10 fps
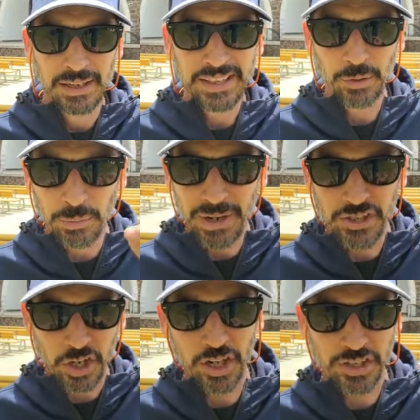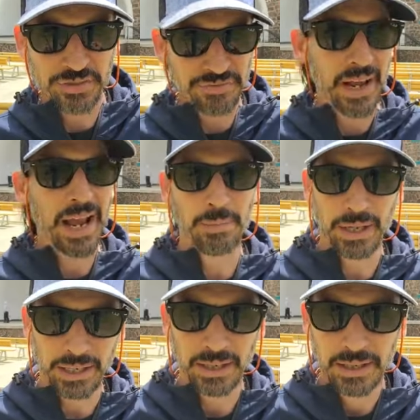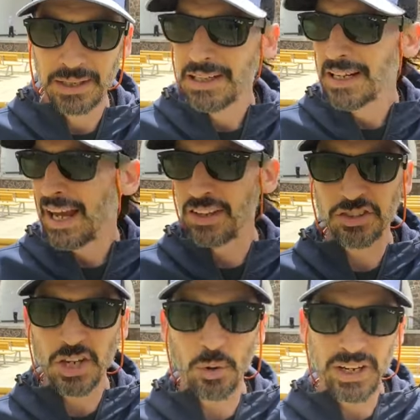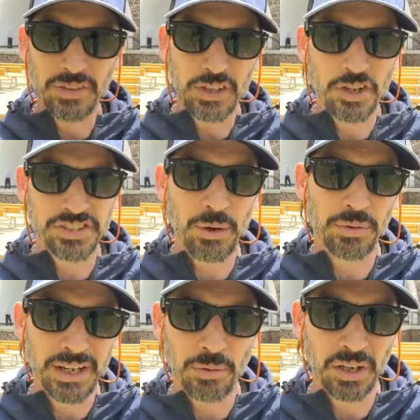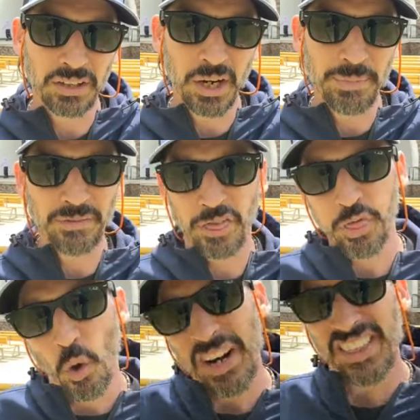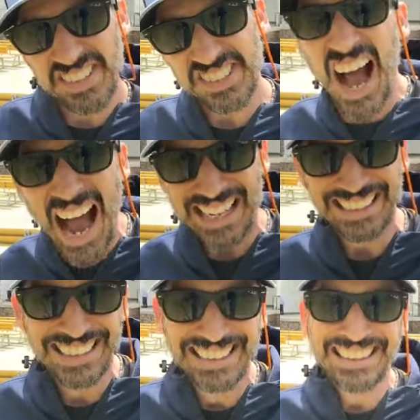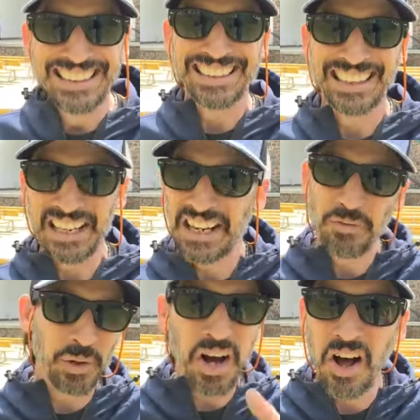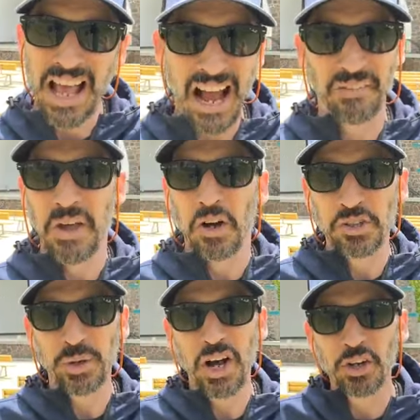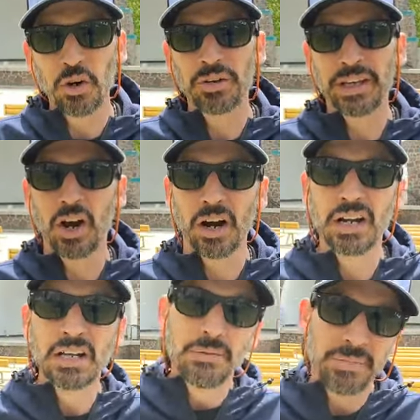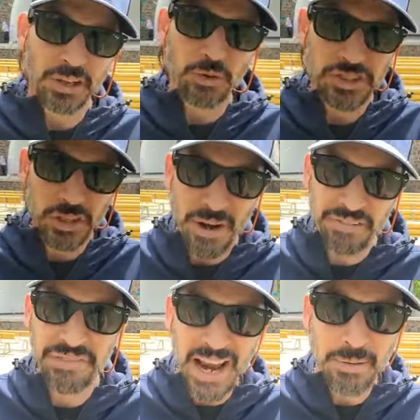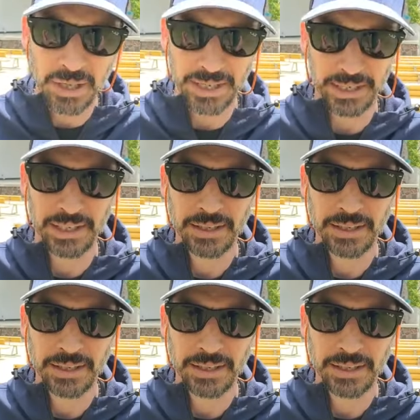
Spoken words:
They were my church family. And so even those that were a little bit of a thorn in the side, and we all have those, we all know who they are, but they were still my family.